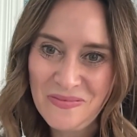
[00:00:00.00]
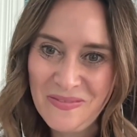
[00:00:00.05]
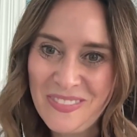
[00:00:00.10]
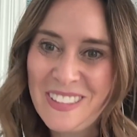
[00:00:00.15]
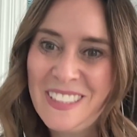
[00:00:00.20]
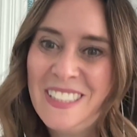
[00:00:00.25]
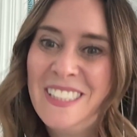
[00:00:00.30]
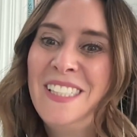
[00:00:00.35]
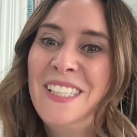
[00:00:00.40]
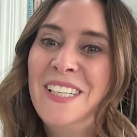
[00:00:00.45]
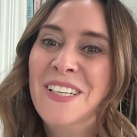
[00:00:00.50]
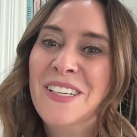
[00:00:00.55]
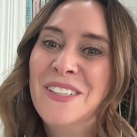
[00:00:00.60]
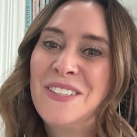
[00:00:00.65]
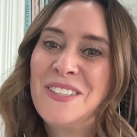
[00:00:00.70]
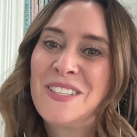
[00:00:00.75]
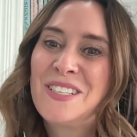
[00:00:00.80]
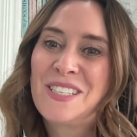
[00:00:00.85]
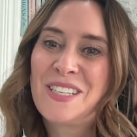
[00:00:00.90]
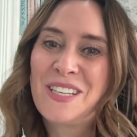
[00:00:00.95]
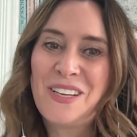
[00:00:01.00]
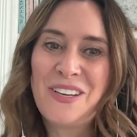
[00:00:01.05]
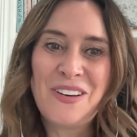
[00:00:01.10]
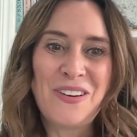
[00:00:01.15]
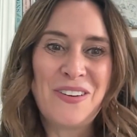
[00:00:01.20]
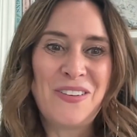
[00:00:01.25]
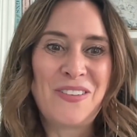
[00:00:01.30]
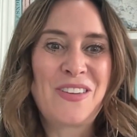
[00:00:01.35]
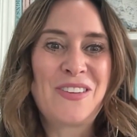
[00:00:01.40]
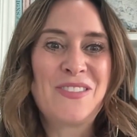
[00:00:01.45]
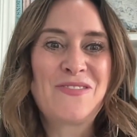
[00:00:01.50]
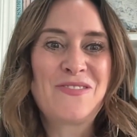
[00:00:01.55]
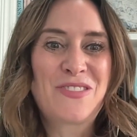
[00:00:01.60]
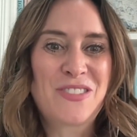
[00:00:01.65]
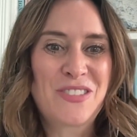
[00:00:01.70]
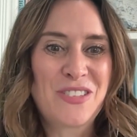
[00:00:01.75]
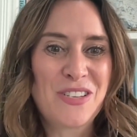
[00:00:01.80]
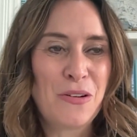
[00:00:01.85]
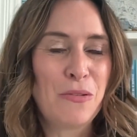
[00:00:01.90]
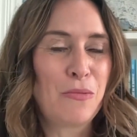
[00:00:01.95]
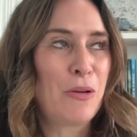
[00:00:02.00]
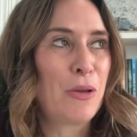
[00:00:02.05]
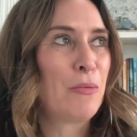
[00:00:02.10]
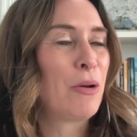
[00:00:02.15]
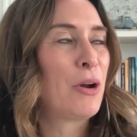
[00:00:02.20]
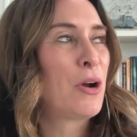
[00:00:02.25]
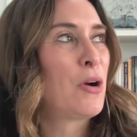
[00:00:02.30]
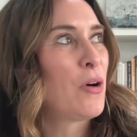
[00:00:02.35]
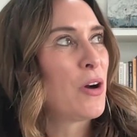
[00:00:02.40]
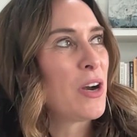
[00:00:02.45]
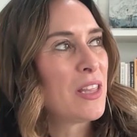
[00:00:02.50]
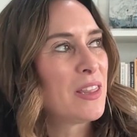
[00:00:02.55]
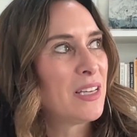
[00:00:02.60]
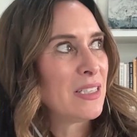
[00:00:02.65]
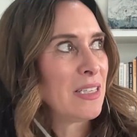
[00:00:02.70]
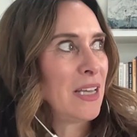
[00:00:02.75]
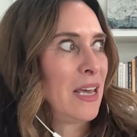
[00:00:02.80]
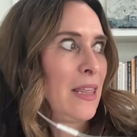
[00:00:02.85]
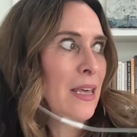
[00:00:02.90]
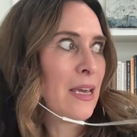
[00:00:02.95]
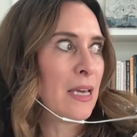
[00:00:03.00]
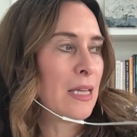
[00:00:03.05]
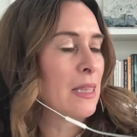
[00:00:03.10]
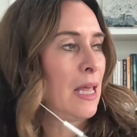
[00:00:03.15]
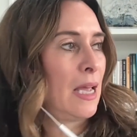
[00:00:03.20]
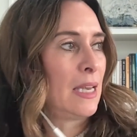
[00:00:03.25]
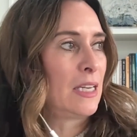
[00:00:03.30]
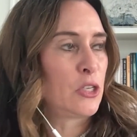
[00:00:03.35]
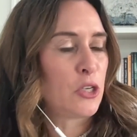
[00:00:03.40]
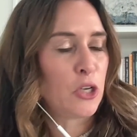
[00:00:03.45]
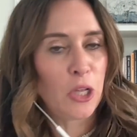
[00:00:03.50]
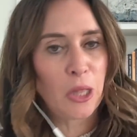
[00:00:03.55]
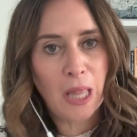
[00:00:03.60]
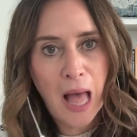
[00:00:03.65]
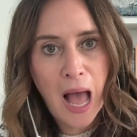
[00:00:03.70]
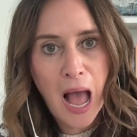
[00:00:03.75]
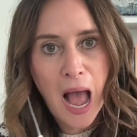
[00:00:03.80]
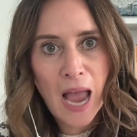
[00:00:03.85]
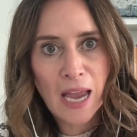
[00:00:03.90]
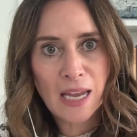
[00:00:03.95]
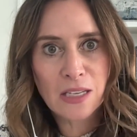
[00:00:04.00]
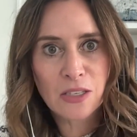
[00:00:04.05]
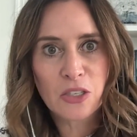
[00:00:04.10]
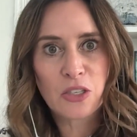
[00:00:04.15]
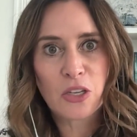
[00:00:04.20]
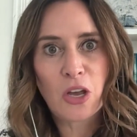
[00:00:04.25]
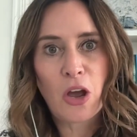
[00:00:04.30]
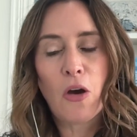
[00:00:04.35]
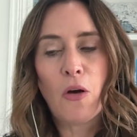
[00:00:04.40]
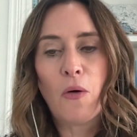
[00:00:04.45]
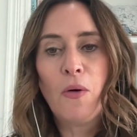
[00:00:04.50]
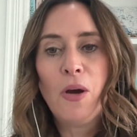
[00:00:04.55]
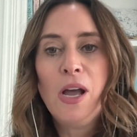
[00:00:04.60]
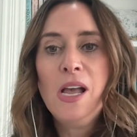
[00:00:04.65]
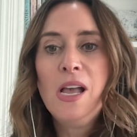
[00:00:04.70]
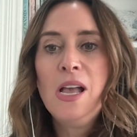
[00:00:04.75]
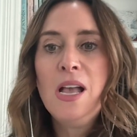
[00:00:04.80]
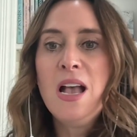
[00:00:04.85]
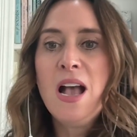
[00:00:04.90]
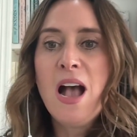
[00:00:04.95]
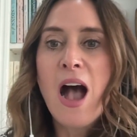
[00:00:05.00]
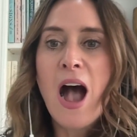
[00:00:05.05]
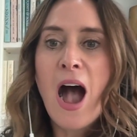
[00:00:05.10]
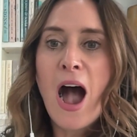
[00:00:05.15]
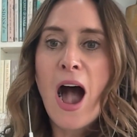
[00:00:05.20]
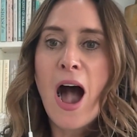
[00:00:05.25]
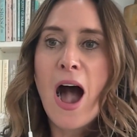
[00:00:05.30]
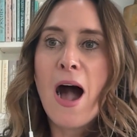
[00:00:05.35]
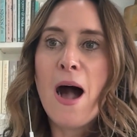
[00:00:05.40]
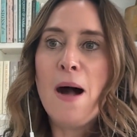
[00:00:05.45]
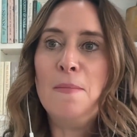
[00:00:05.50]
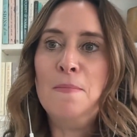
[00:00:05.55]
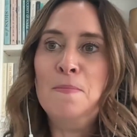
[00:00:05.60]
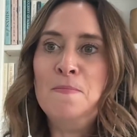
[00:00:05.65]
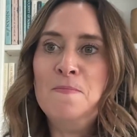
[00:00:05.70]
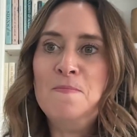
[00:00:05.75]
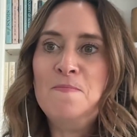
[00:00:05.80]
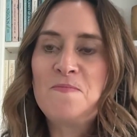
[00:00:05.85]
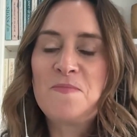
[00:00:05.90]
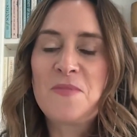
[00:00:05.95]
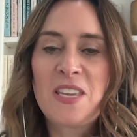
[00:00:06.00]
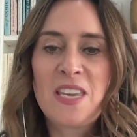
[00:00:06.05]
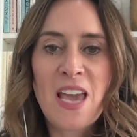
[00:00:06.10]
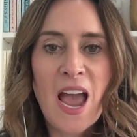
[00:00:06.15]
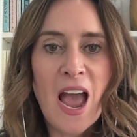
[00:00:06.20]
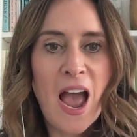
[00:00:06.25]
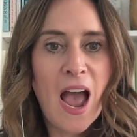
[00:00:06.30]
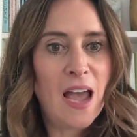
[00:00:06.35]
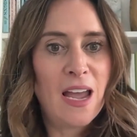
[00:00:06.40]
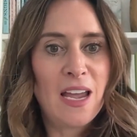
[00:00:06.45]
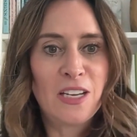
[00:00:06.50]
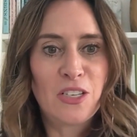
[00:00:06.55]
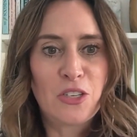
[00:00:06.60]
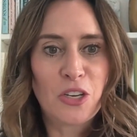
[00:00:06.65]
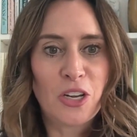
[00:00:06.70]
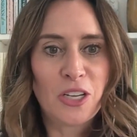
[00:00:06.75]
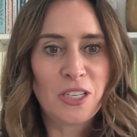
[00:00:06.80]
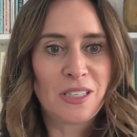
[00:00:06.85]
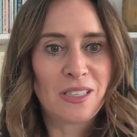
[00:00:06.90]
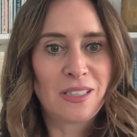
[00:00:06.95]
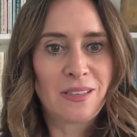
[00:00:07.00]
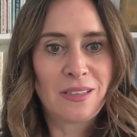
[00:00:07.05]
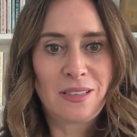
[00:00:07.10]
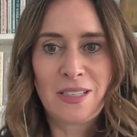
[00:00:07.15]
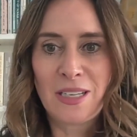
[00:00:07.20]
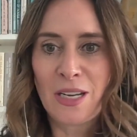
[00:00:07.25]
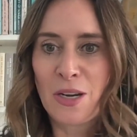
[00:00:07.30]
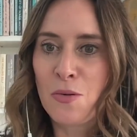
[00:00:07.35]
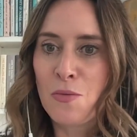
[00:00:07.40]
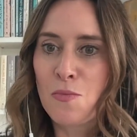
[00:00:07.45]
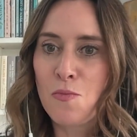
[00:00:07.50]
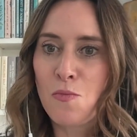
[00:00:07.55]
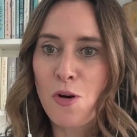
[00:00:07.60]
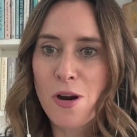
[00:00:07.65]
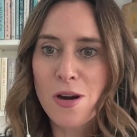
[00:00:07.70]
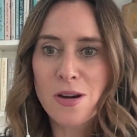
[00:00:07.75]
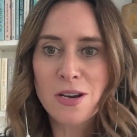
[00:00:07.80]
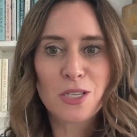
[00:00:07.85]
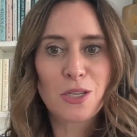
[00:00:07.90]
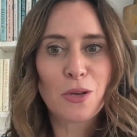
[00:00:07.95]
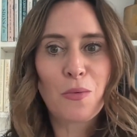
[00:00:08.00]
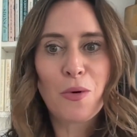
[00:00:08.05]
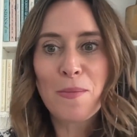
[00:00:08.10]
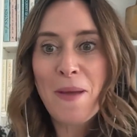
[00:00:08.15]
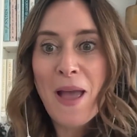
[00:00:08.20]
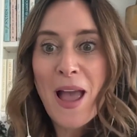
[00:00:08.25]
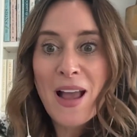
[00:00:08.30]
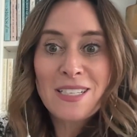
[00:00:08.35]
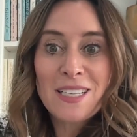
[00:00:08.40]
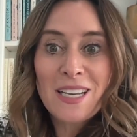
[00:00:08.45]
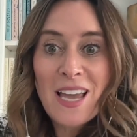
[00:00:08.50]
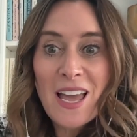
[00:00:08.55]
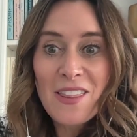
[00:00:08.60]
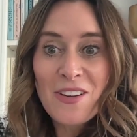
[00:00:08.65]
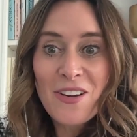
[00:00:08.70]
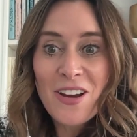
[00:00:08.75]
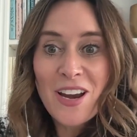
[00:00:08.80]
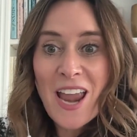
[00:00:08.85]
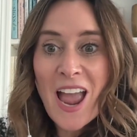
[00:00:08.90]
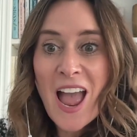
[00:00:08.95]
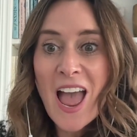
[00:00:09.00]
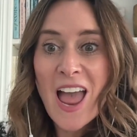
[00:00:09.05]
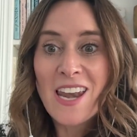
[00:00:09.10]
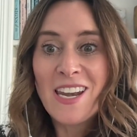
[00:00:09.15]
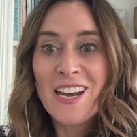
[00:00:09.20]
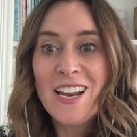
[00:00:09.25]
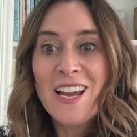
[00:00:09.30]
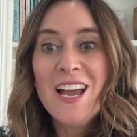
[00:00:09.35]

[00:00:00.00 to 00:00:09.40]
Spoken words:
You too. We recorded this, I think, in July. So, it just didn't work. So we're back together again.